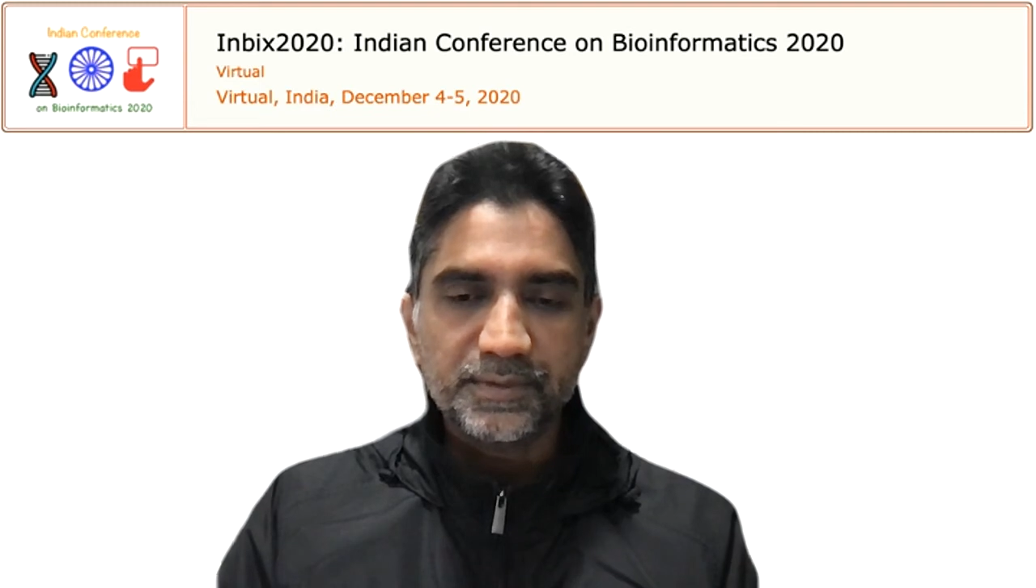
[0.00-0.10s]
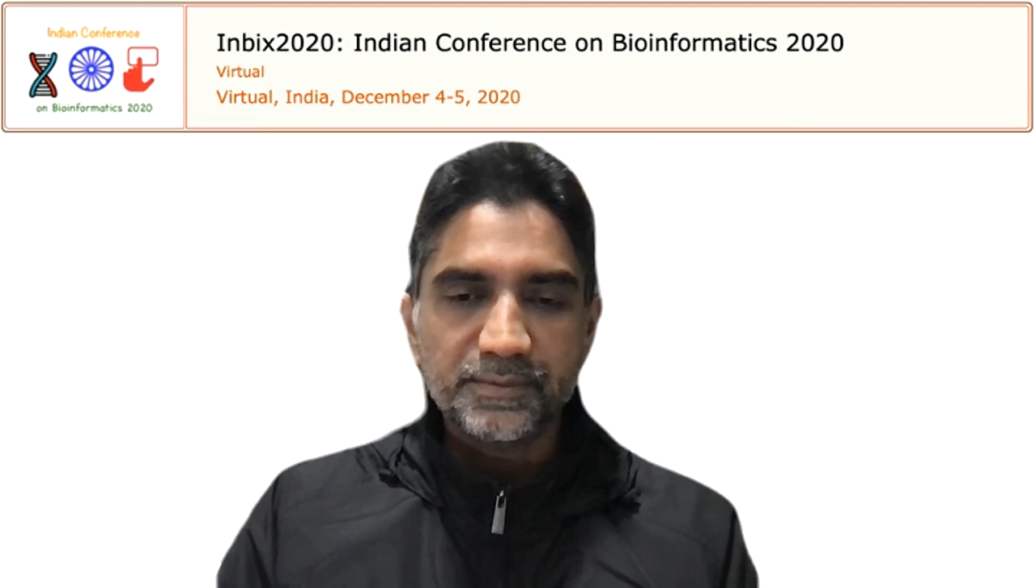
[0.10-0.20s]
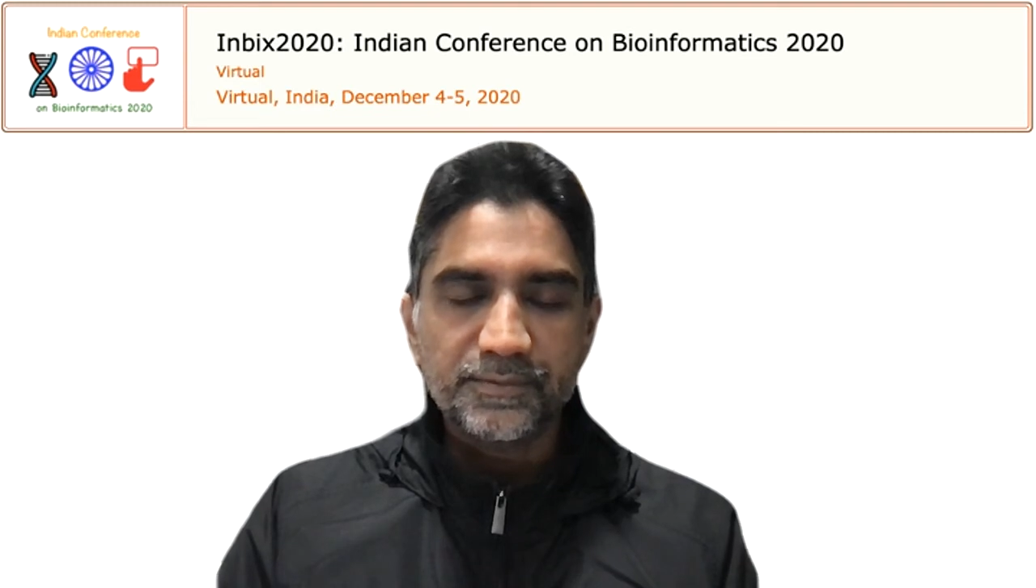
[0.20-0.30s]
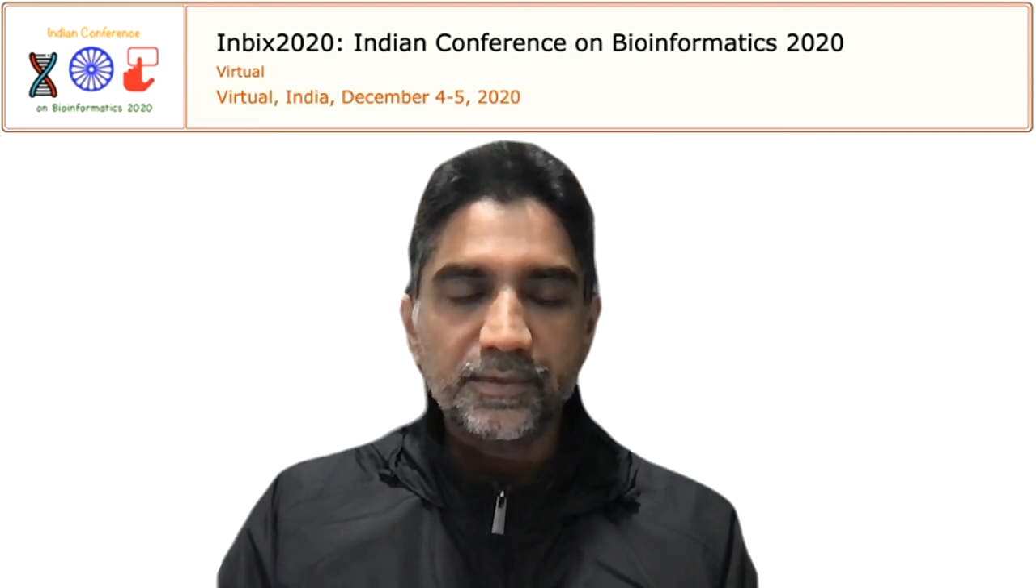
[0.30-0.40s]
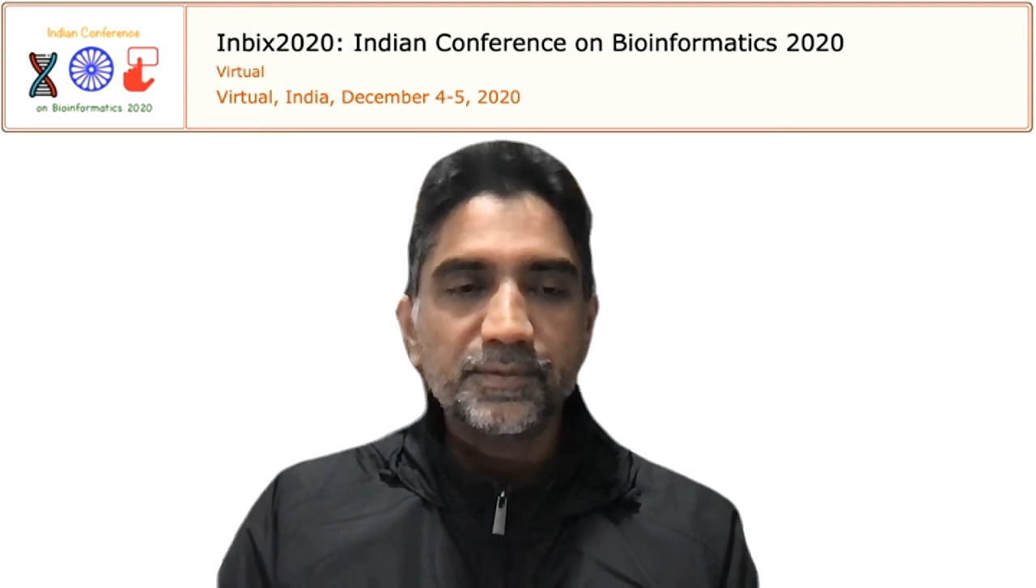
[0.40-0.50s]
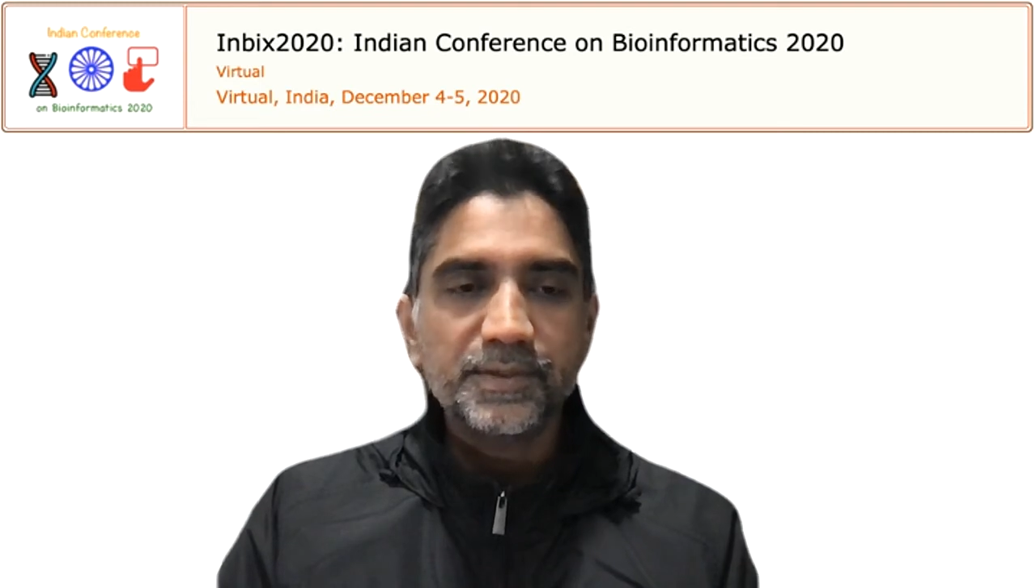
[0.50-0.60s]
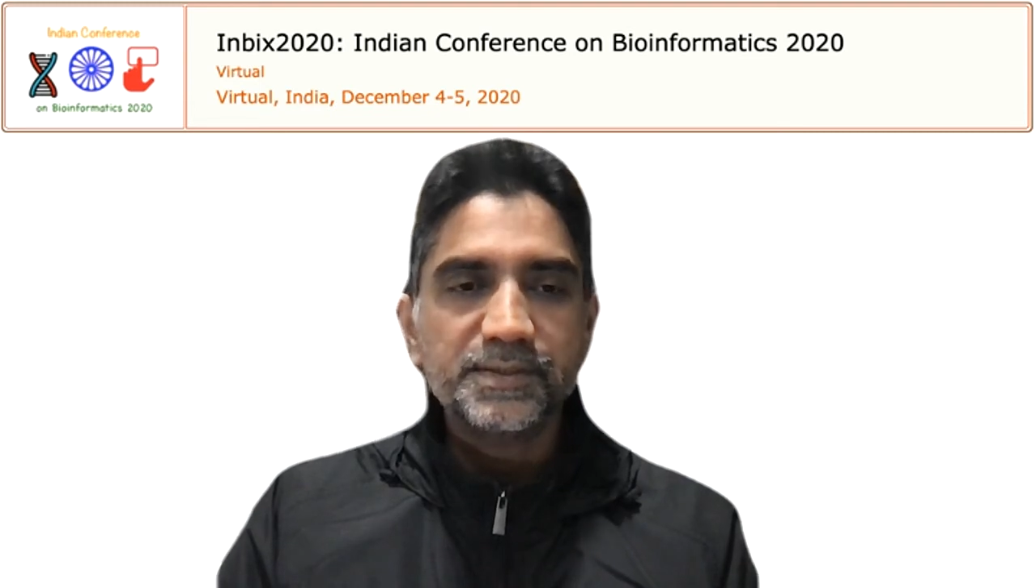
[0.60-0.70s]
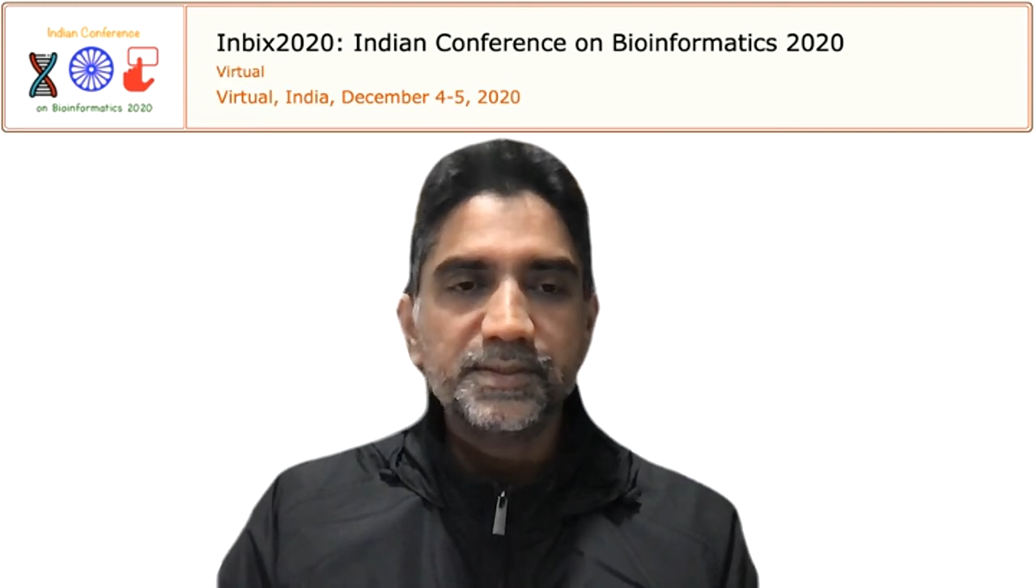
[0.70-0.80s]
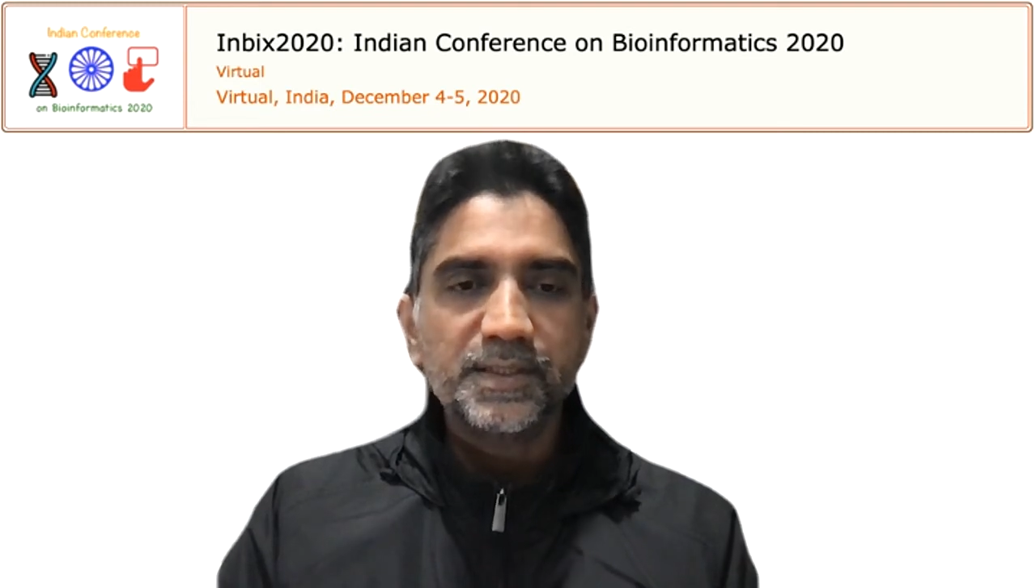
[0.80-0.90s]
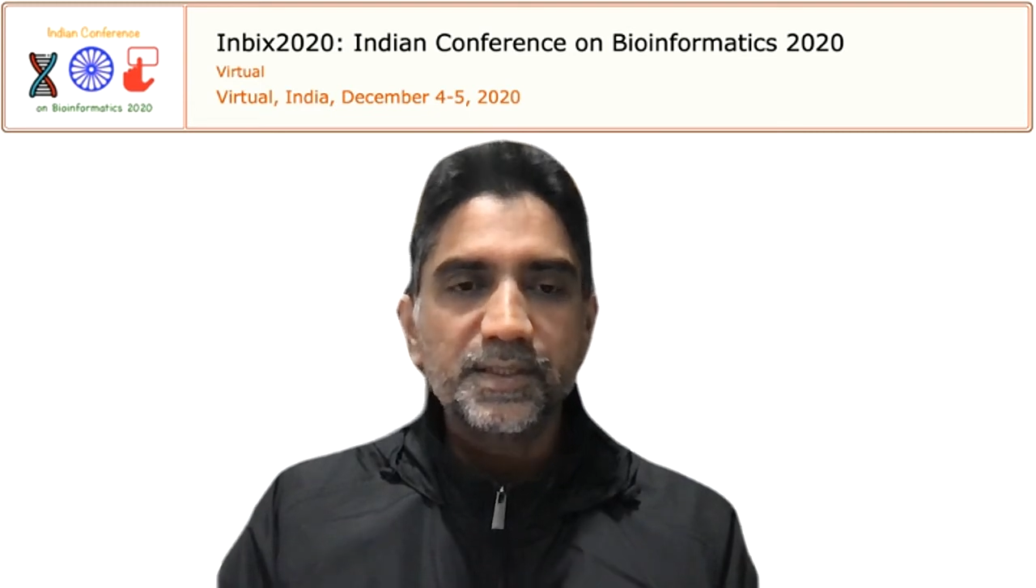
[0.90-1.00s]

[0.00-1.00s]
forward,